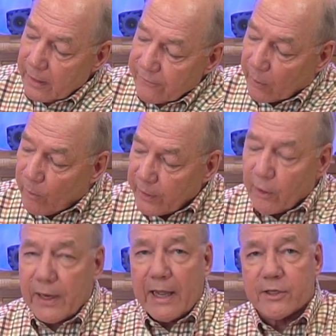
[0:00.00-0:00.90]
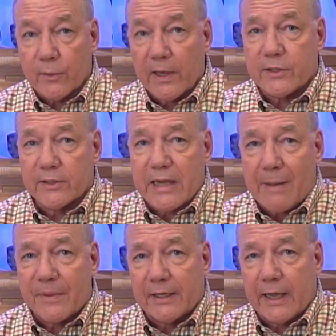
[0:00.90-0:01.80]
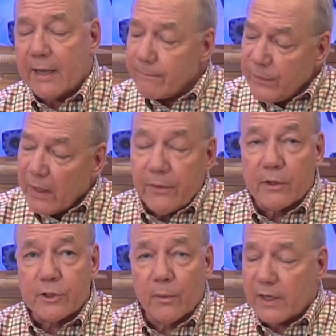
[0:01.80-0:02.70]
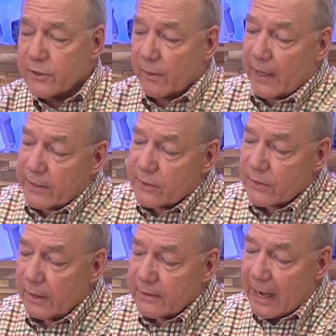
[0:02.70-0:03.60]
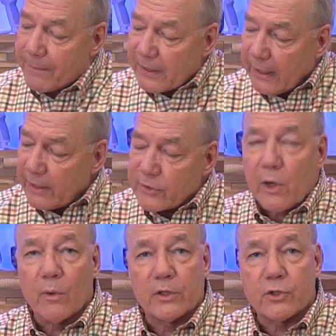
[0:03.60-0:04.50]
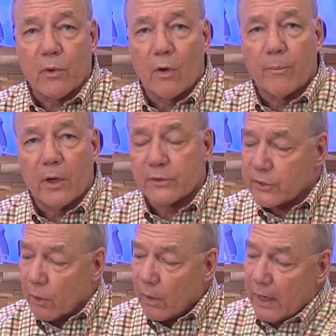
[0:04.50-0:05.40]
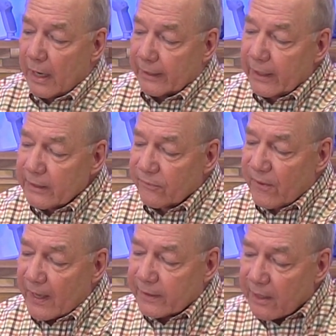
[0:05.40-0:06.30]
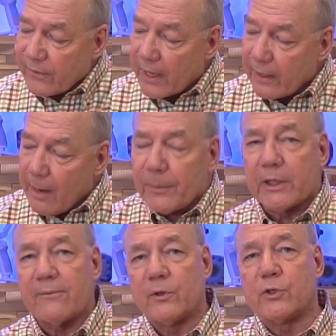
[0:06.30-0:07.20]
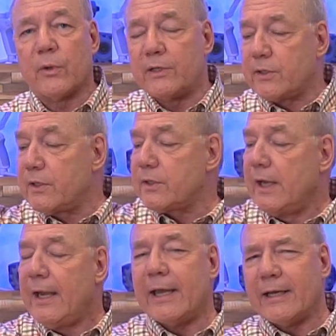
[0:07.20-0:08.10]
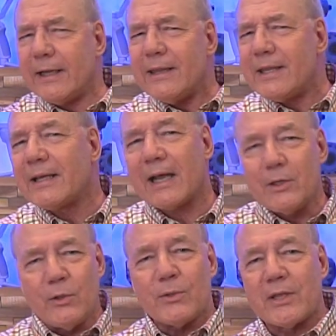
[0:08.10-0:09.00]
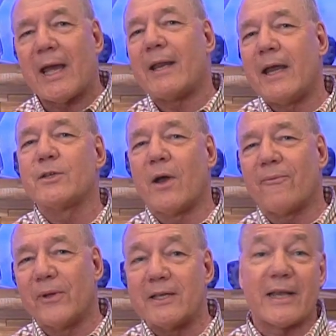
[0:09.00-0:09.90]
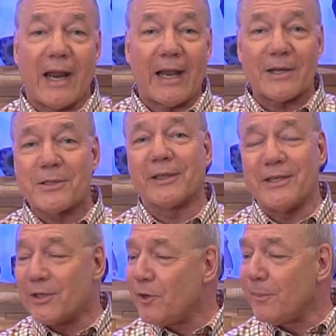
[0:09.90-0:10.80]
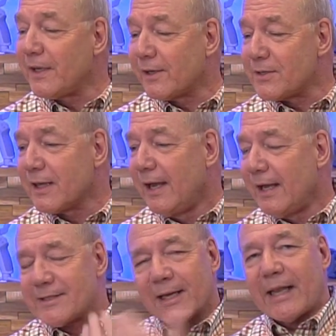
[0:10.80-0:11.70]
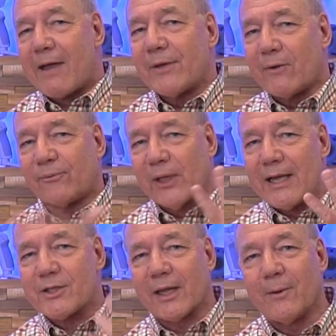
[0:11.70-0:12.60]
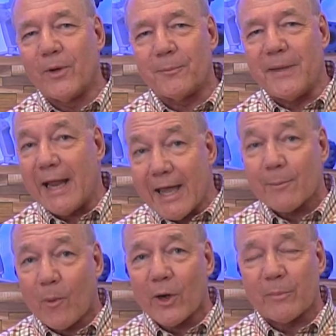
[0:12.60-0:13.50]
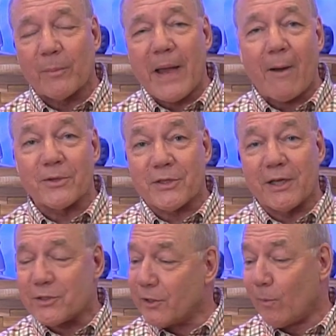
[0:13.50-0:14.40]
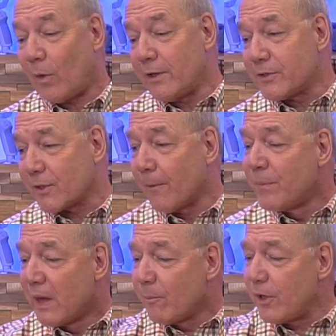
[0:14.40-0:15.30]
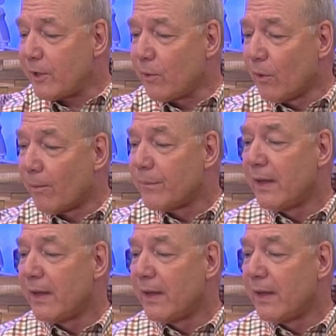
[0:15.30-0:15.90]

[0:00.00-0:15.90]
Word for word: If I want to go to SOS, I'll tap it again. There's your SOS. Tap it again, it's going to strobe mode. So I like the fact that I've got a couple of different choices, and I didn't think I'd use that as often as I actually do because it's like having a flashlight with me and a portable power station in one, so pretty cool.